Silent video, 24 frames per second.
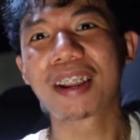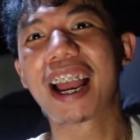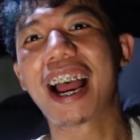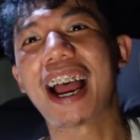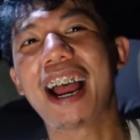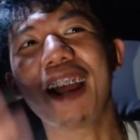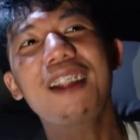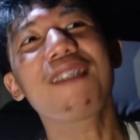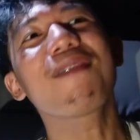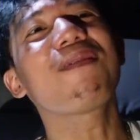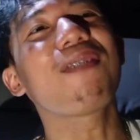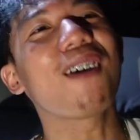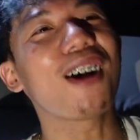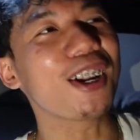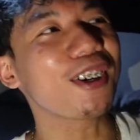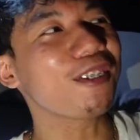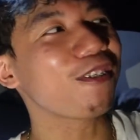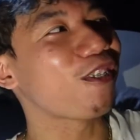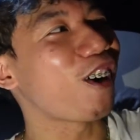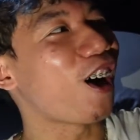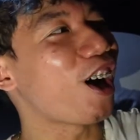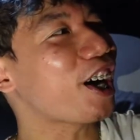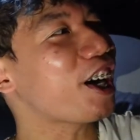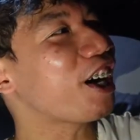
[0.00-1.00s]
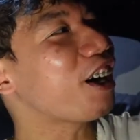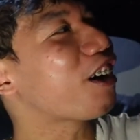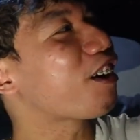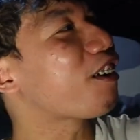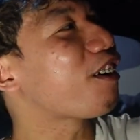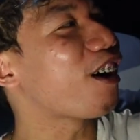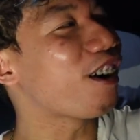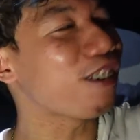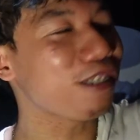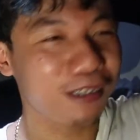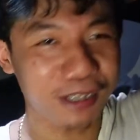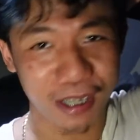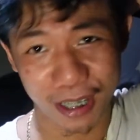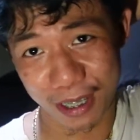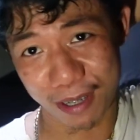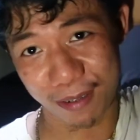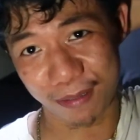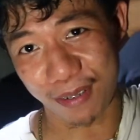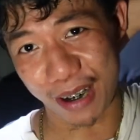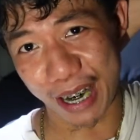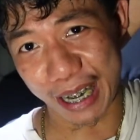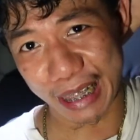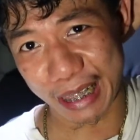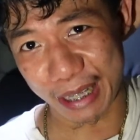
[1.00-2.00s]
I had fun walking around trying to
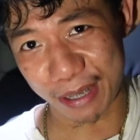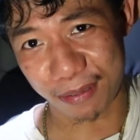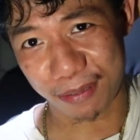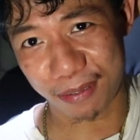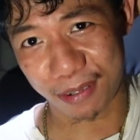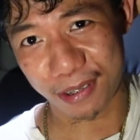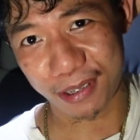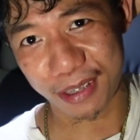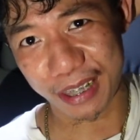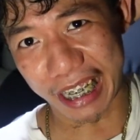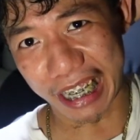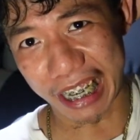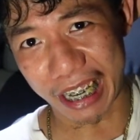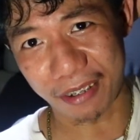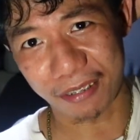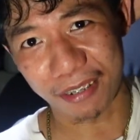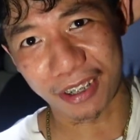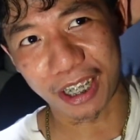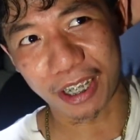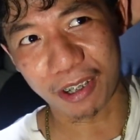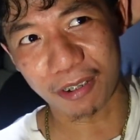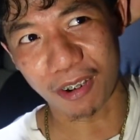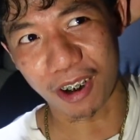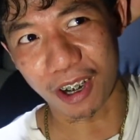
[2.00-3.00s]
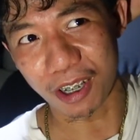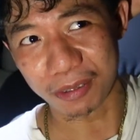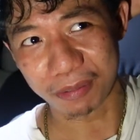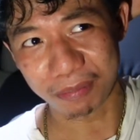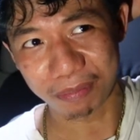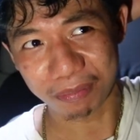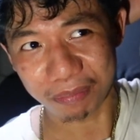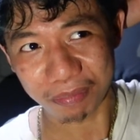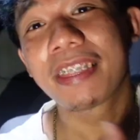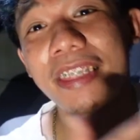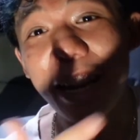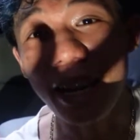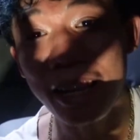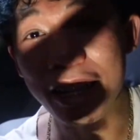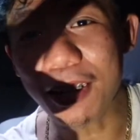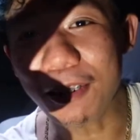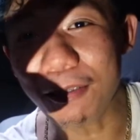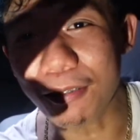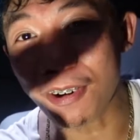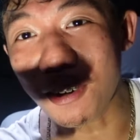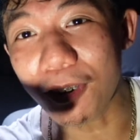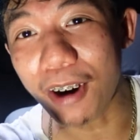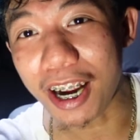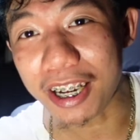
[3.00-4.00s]
find the food that I really want. Thank you
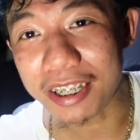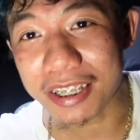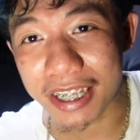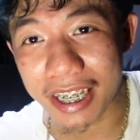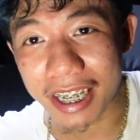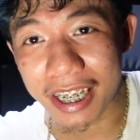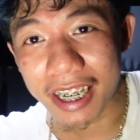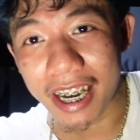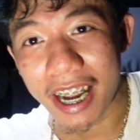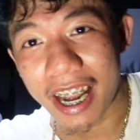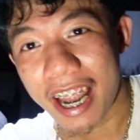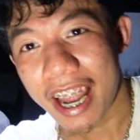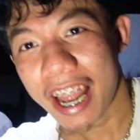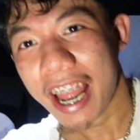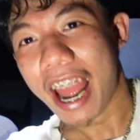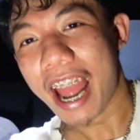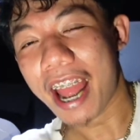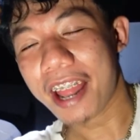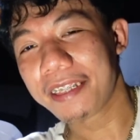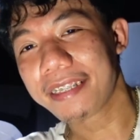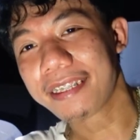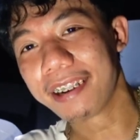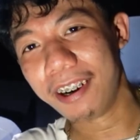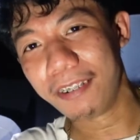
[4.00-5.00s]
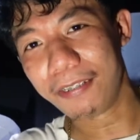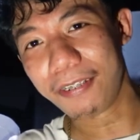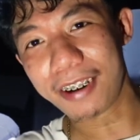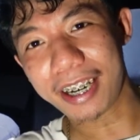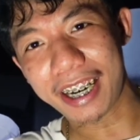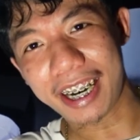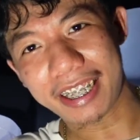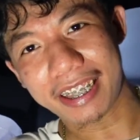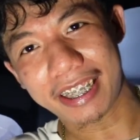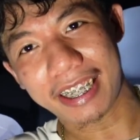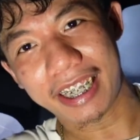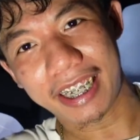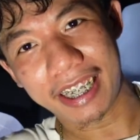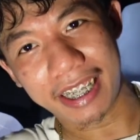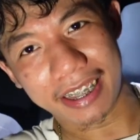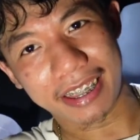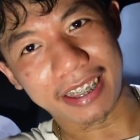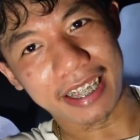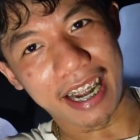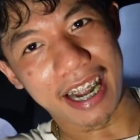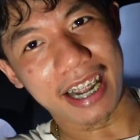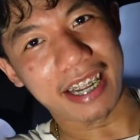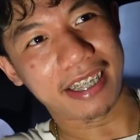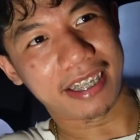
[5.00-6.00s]
for watching, and don't forget to hit
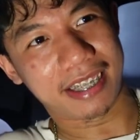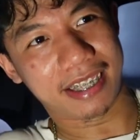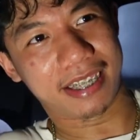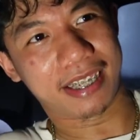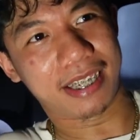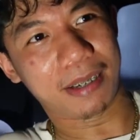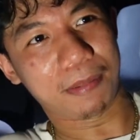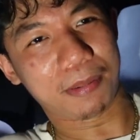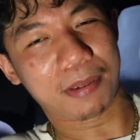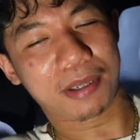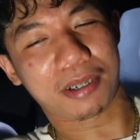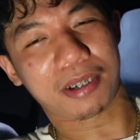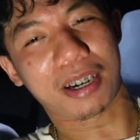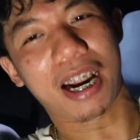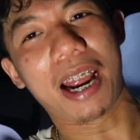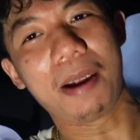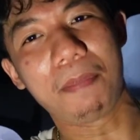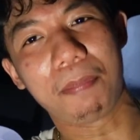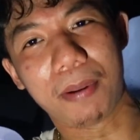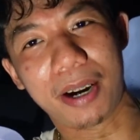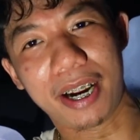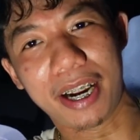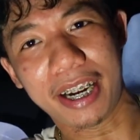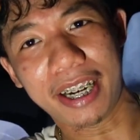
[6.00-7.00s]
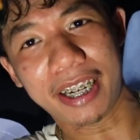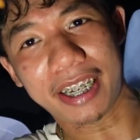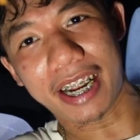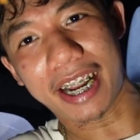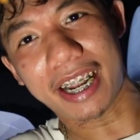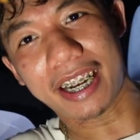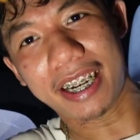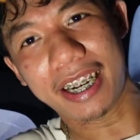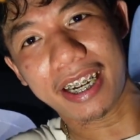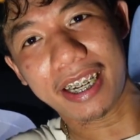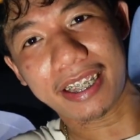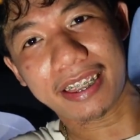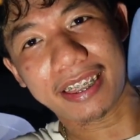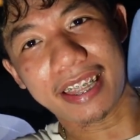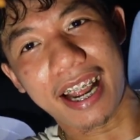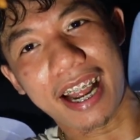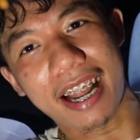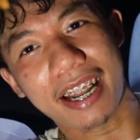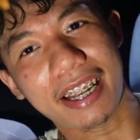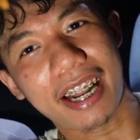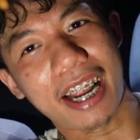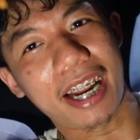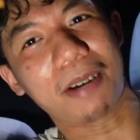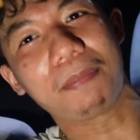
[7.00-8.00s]
that subscribe button and hit
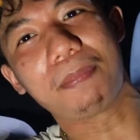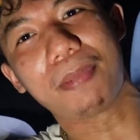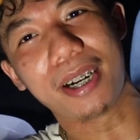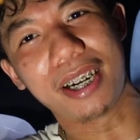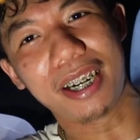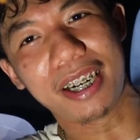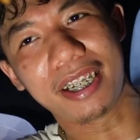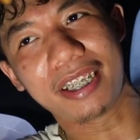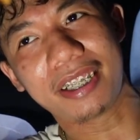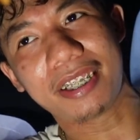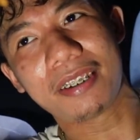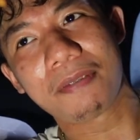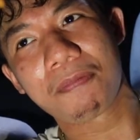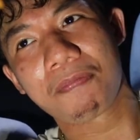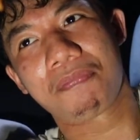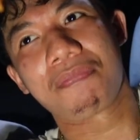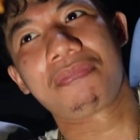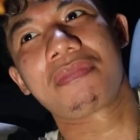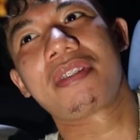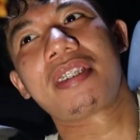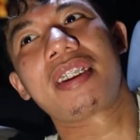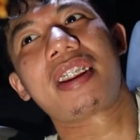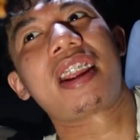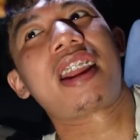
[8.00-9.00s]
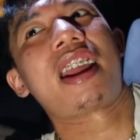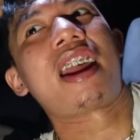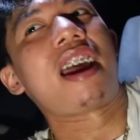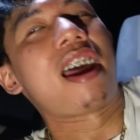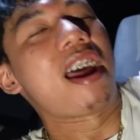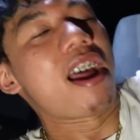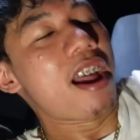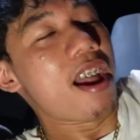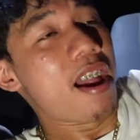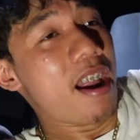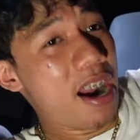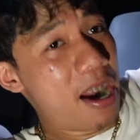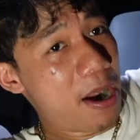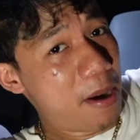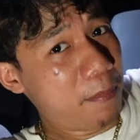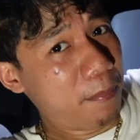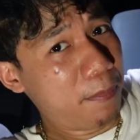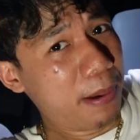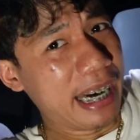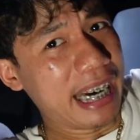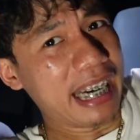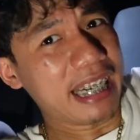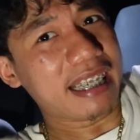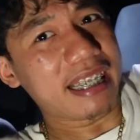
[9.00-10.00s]
that like button.
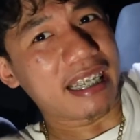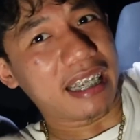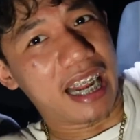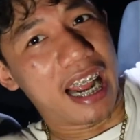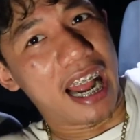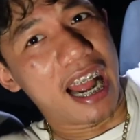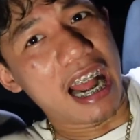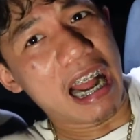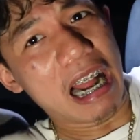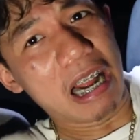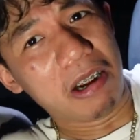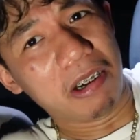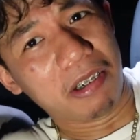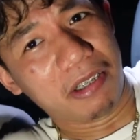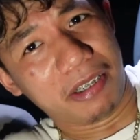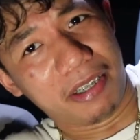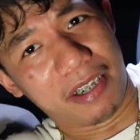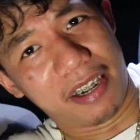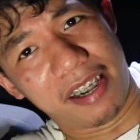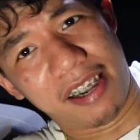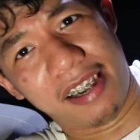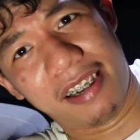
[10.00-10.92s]
Peace out.